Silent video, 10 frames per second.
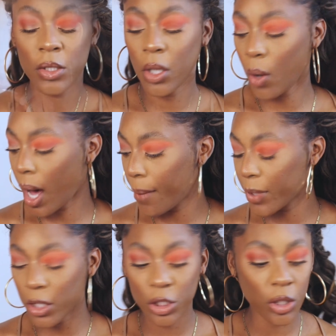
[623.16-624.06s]
So
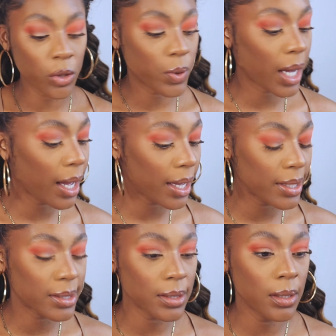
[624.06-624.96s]
I'm gonna show you
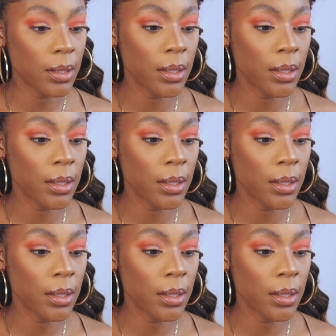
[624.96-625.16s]
guys